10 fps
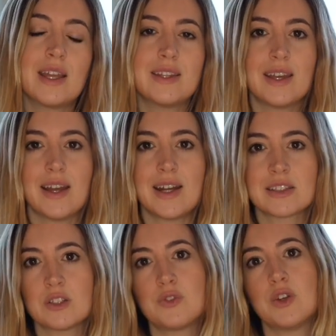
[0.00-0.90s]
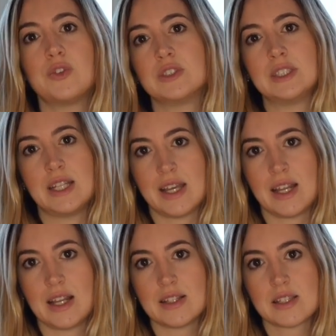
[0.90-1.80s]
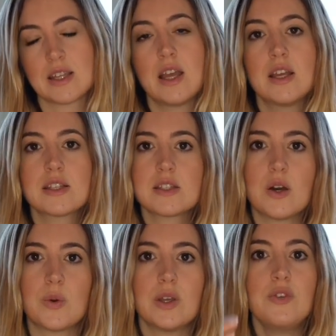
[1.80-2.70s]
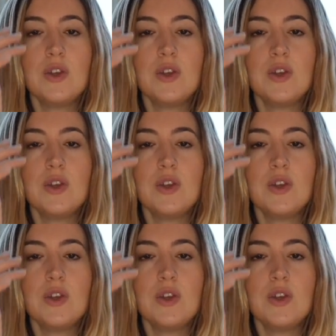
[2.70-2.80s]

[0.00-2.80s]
the heart of Lofoten Islands. So, if